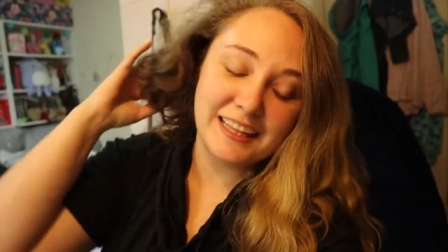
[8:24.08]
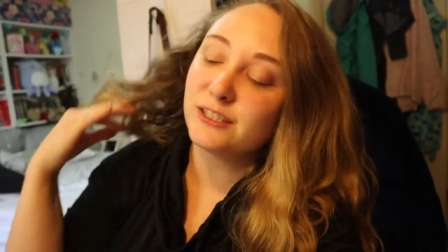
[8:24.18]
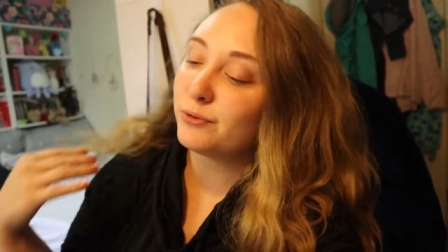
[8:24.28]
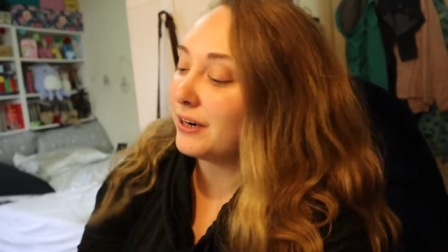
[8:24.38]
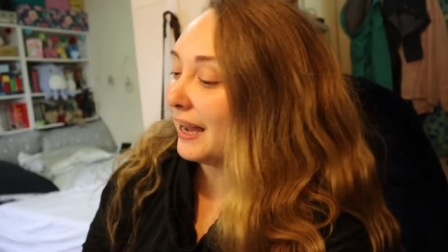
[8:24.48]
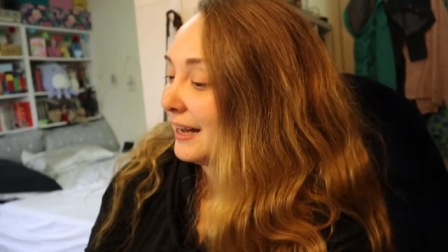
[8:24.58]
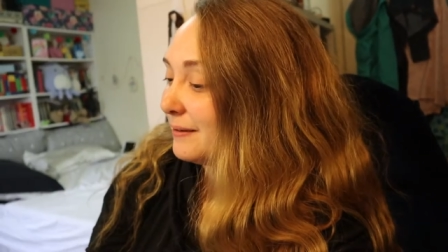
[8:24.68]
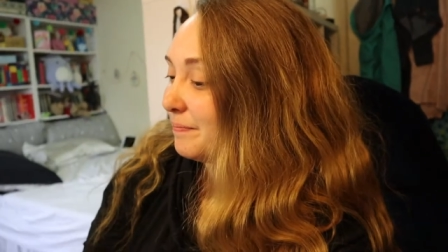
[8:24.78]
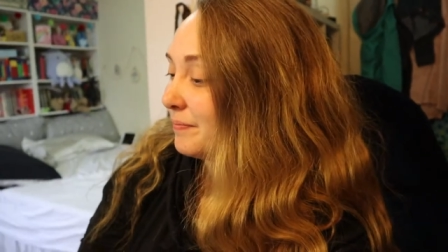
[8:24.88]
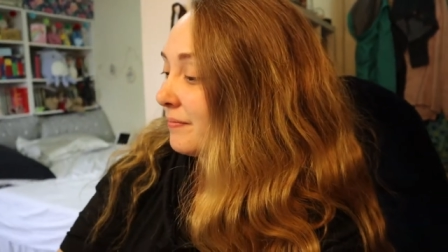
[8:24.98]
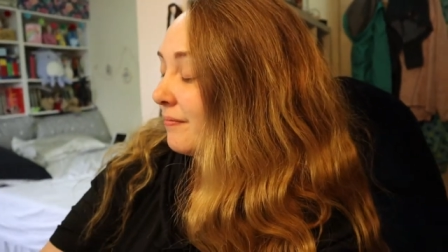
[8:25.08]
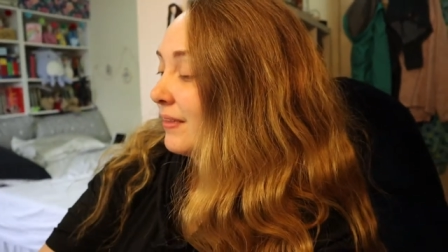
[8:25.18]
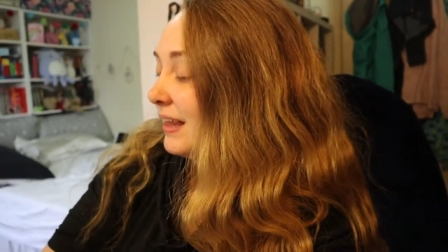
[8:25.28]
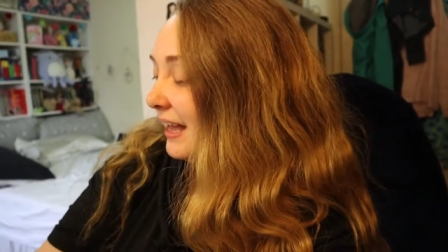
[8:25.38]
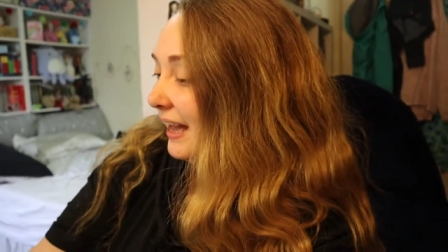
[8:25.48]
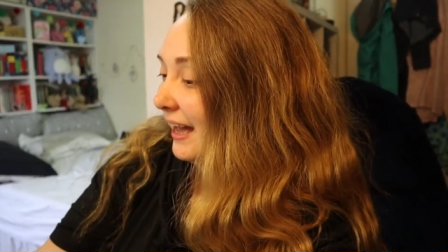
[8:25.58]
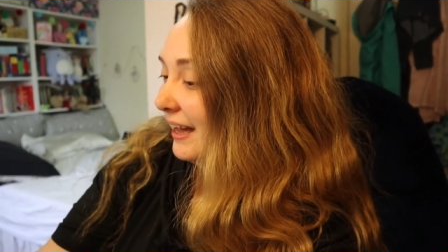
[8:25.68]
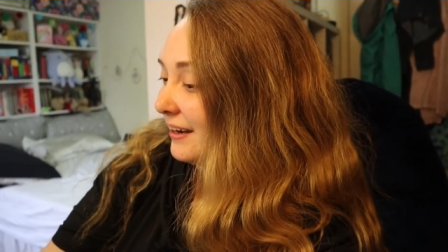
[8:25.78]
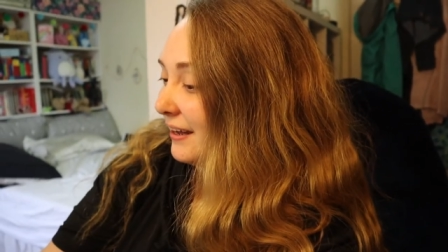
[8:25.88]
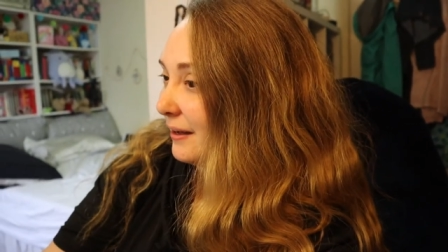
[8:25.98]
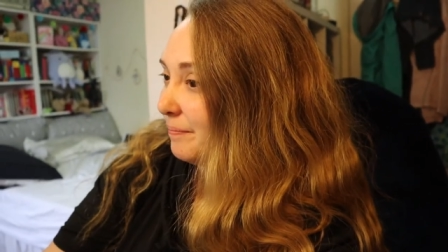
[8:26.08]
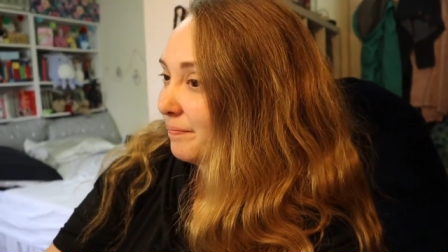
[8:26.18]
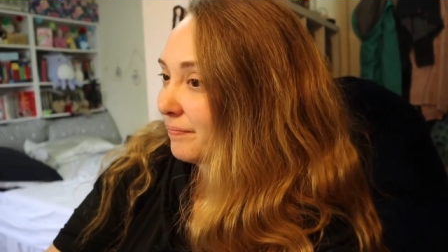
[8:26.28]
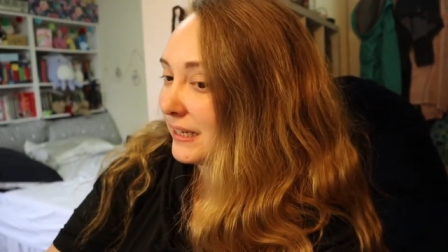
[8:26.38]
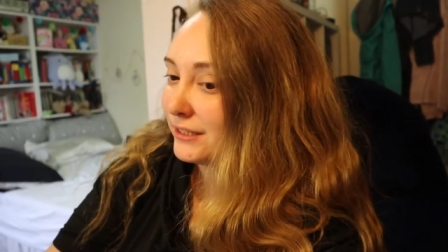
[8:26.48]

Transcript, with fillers: that's where we're at. And um,